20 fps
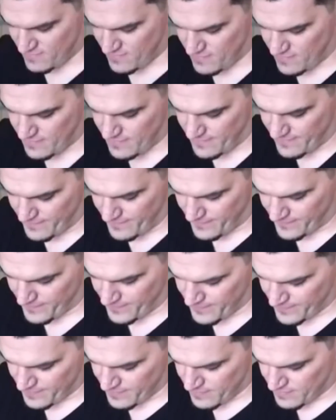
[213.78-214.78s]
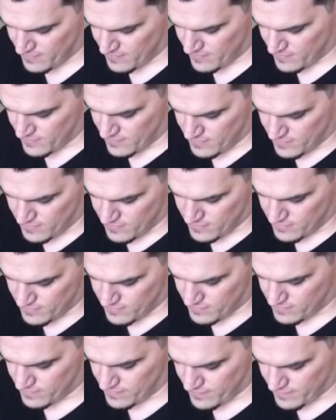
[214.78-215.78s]

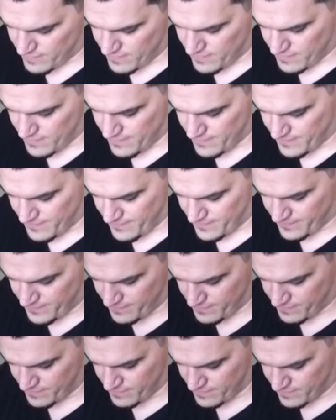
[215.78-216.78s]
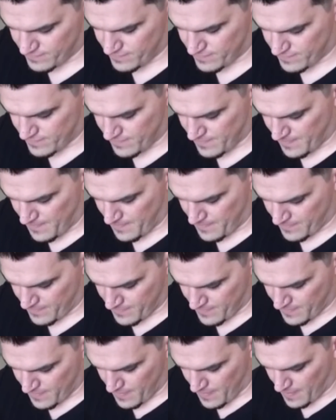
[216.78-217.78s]

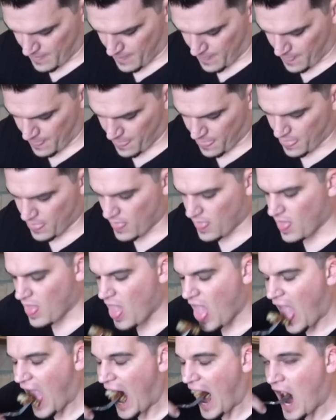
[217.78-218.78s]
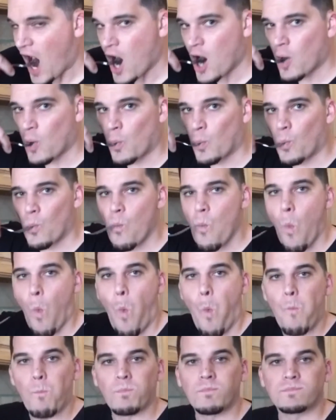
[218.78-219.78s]

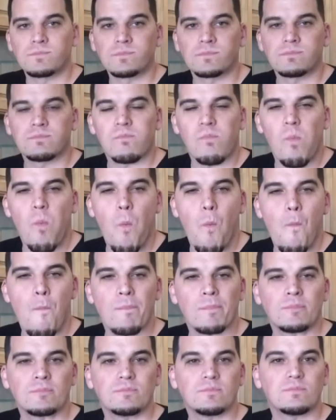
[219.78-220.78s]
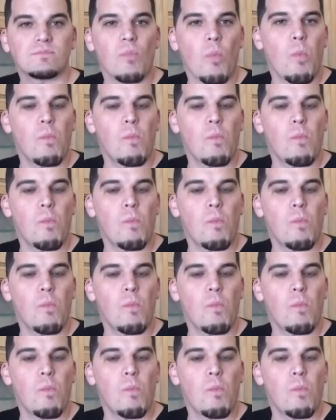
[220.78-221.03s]
[no speech]